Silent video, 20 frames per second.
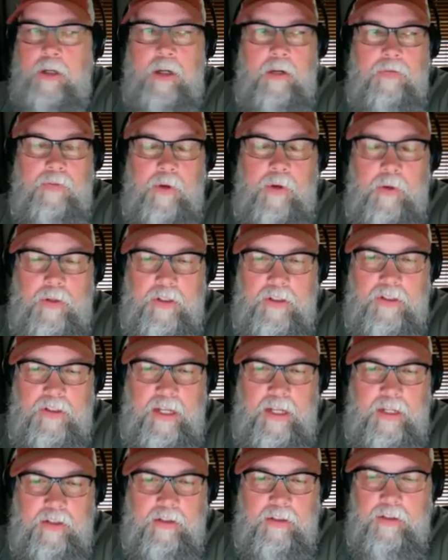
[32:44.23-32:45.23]
a focus
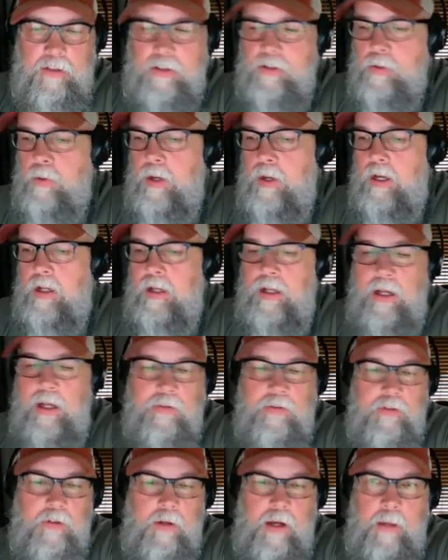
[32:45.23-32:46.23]
stack series of wildlife,
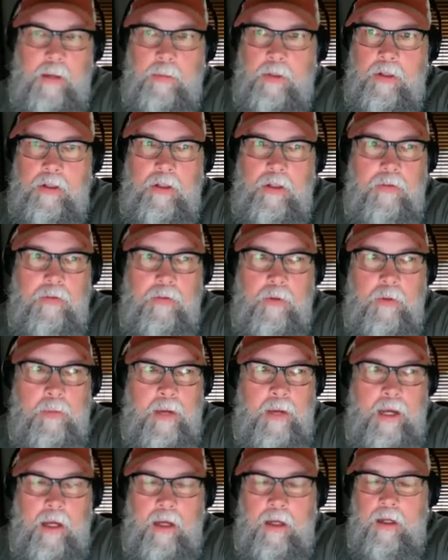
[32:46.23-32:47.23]
so I'm going to give you
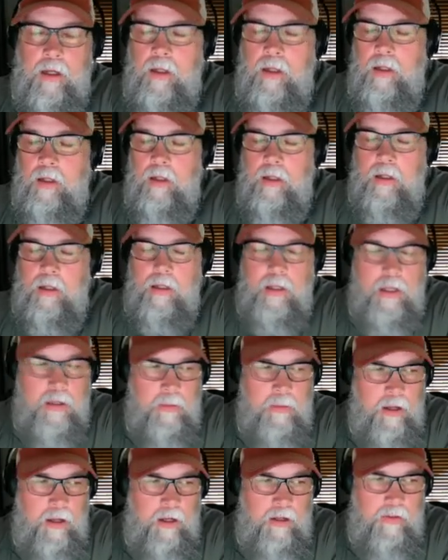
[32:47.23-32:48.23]
my
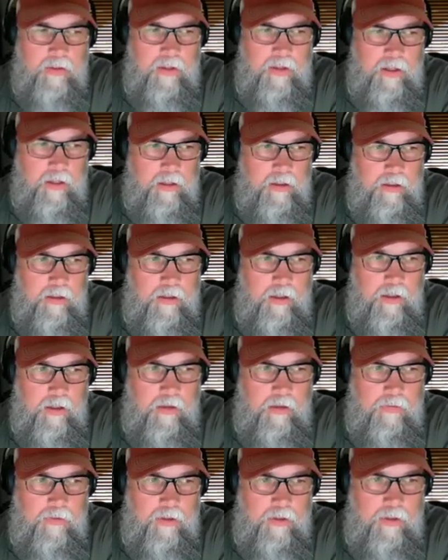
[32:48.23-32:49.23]
email at the end
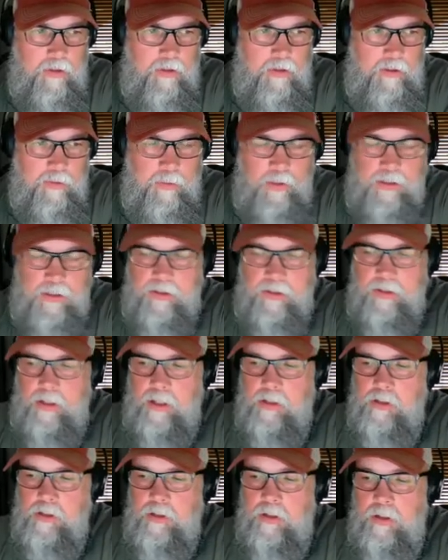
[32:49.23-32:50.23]
of the this
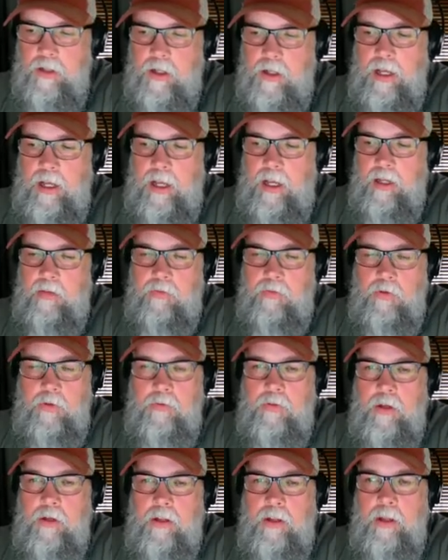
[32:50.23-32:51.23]
presentation. And if you've
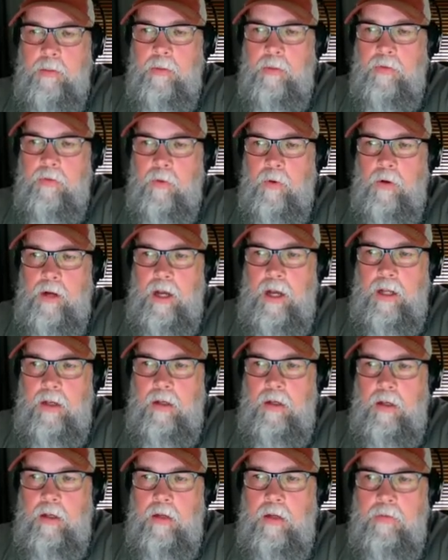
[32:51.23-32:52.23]
done that before, I'd
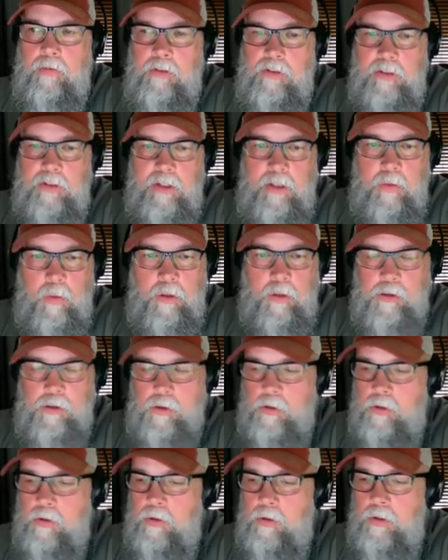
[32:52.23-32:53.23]
love to see what you're
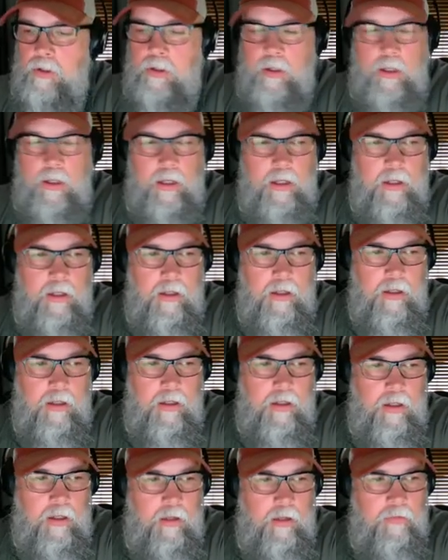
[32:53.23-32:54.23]
doing and uh,
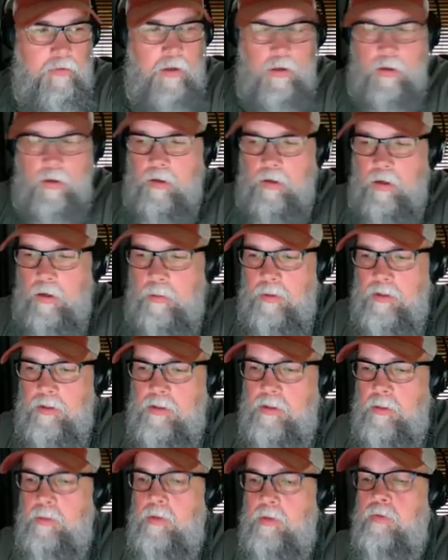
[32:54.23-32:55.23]
love to learn a little bit of
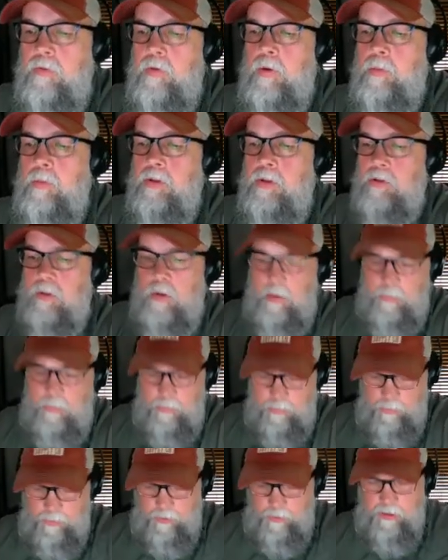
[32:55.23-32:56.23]
something from you. So I
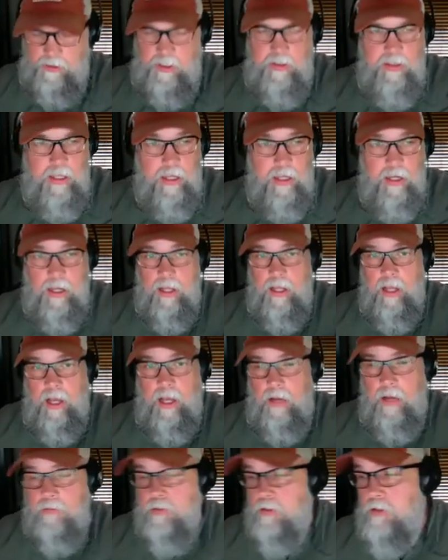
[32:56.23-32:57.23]
appreciate that.
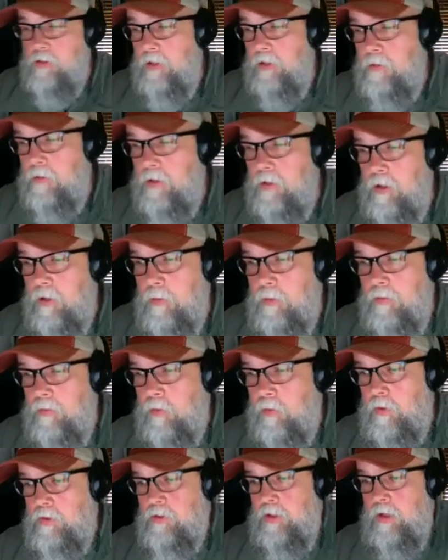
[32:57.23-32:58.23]
I've just never done it
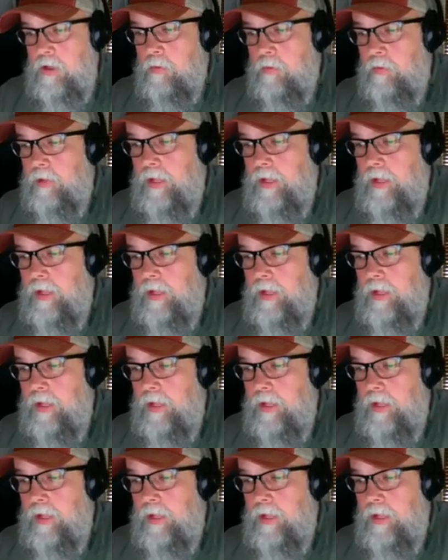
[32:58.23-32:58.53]
before, so I don't really